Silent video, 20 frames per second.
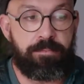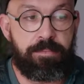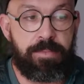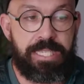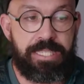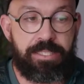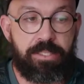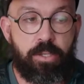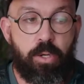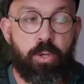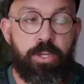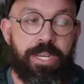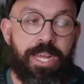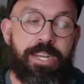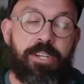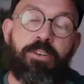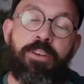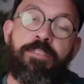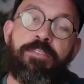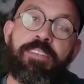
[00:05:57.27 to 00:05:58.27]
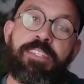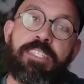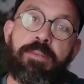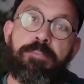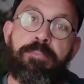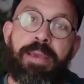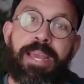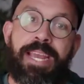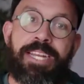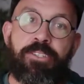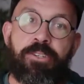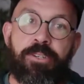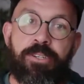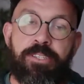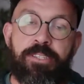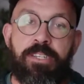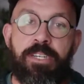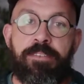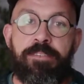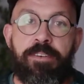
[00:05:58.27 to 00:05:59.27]
Discord, I don't know if it's a page or
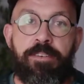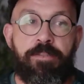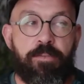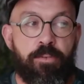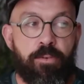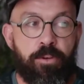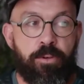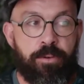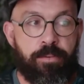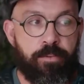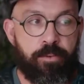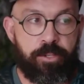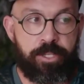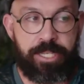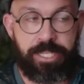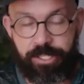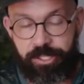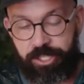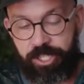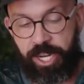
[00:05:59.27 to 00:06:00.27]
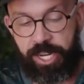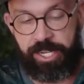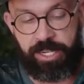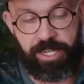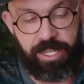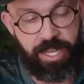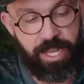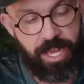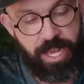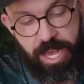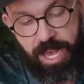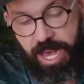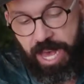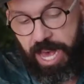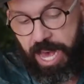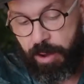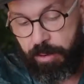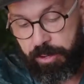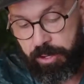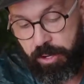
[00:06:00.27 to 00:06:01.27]
a server for this channel.
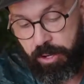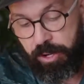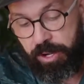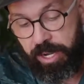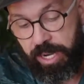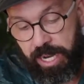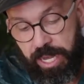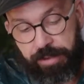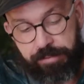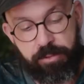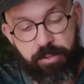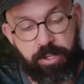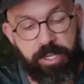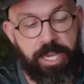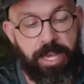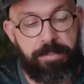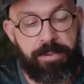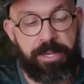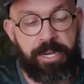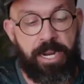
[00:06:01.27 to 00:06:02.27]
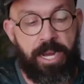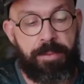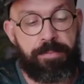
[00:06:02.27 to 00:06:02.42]
I would love to keep it